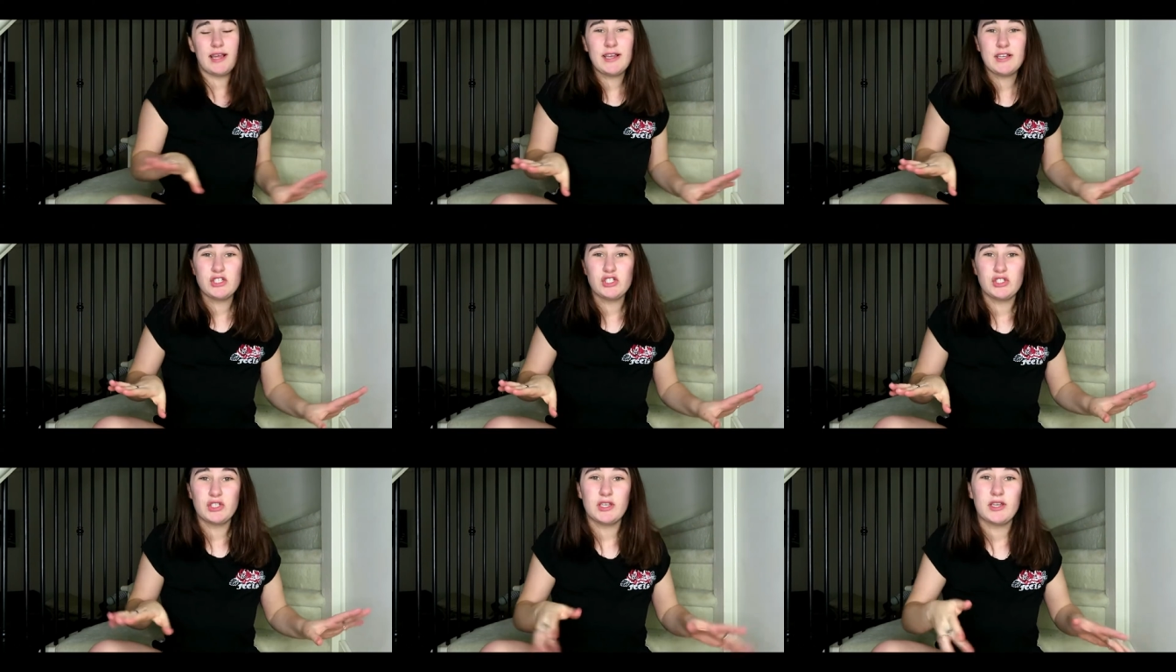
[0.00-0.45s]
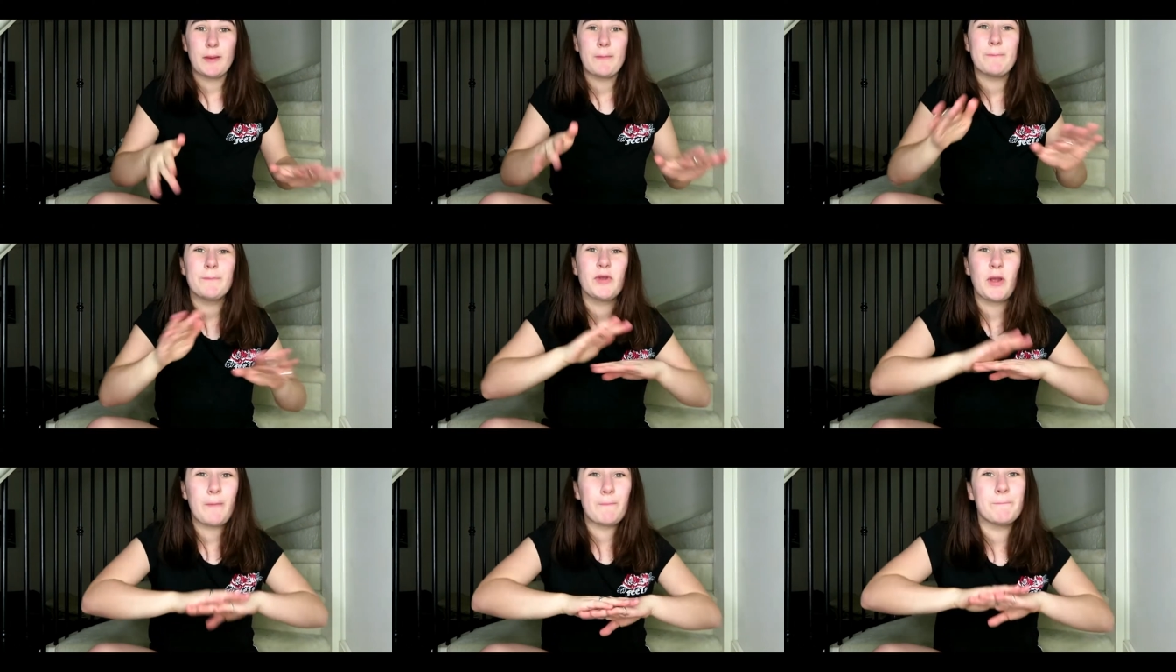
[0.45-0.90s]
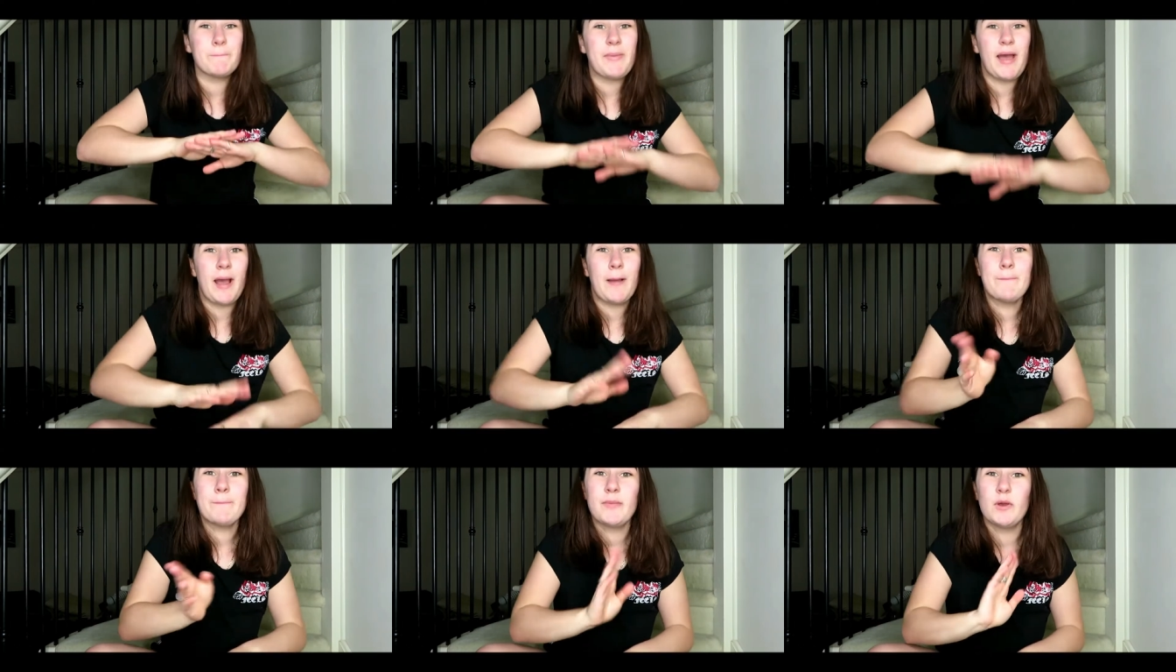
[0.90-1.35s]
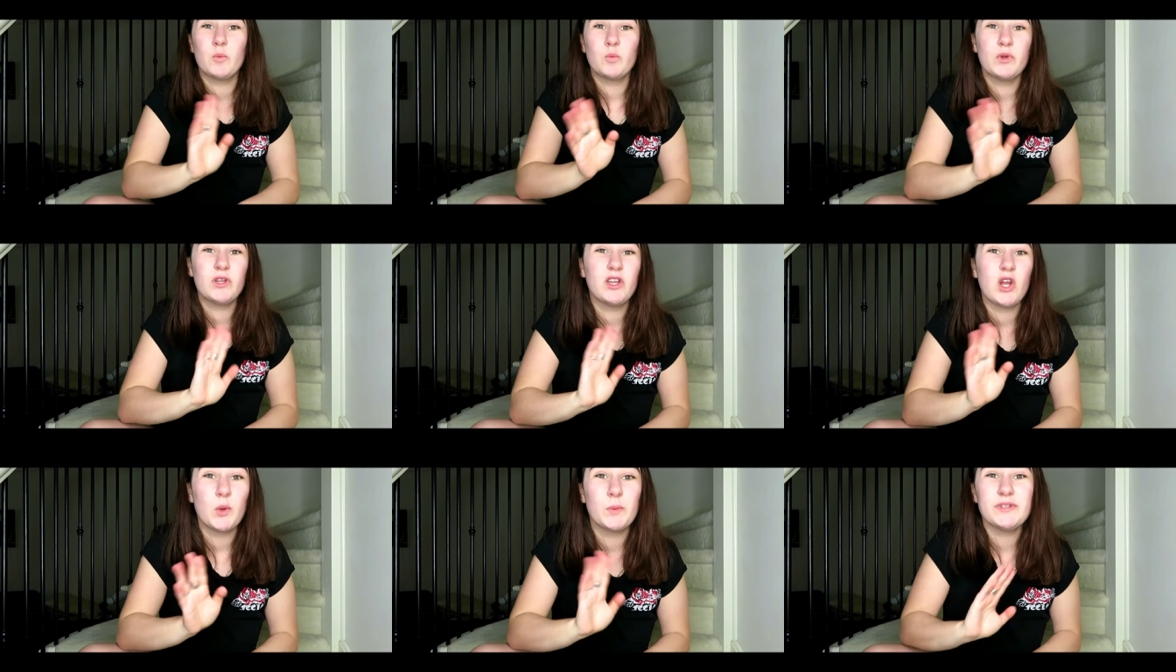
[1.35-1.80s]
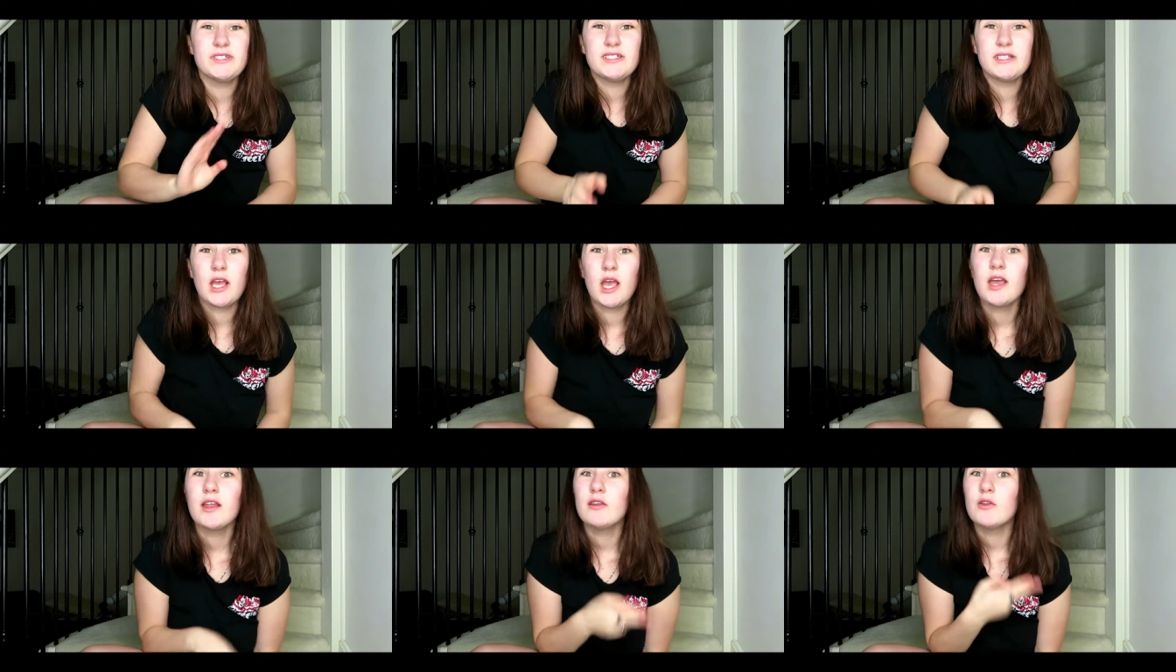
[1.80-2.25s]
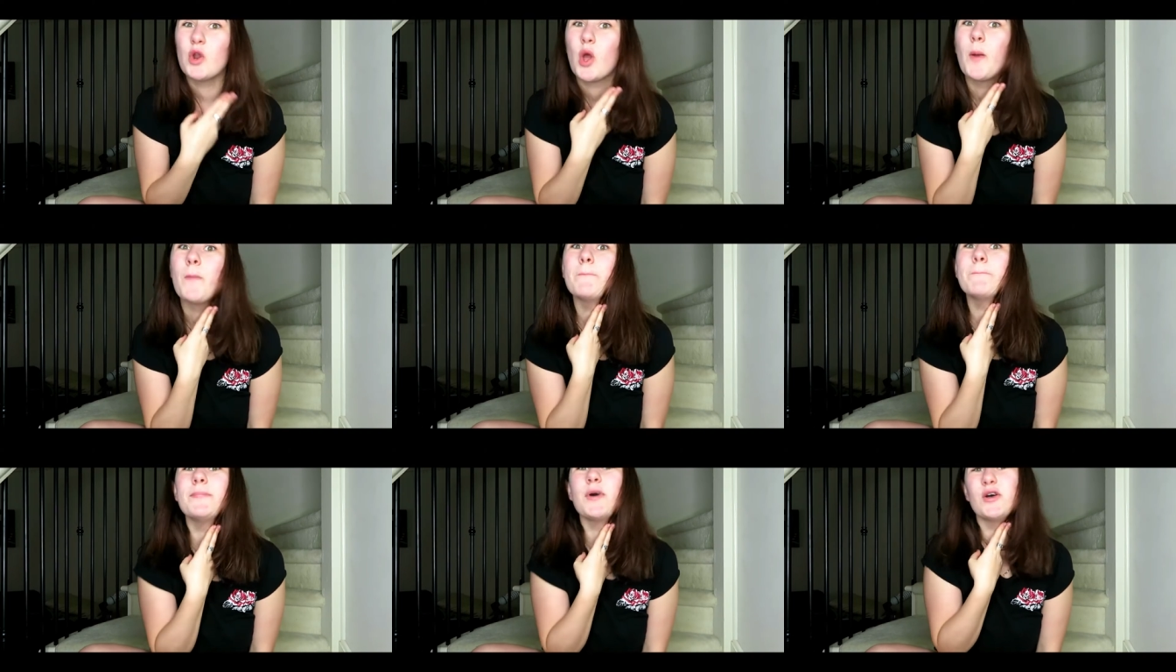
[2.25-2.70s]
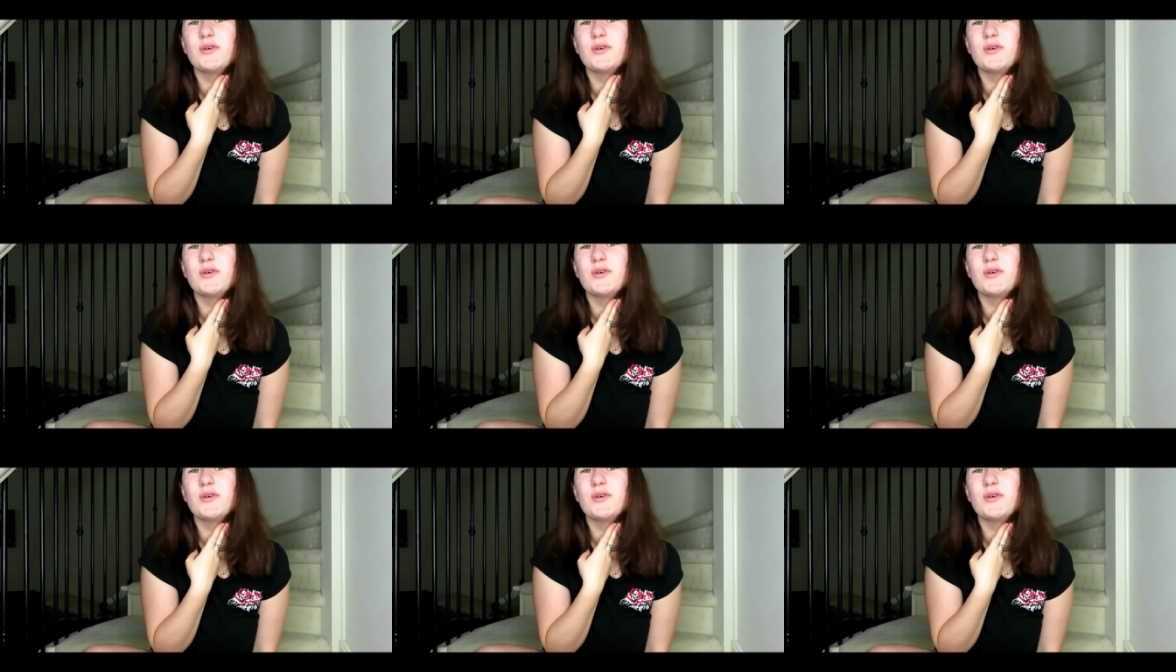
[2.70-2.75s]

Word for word: She thinks she can bring it back, but we know it's dead.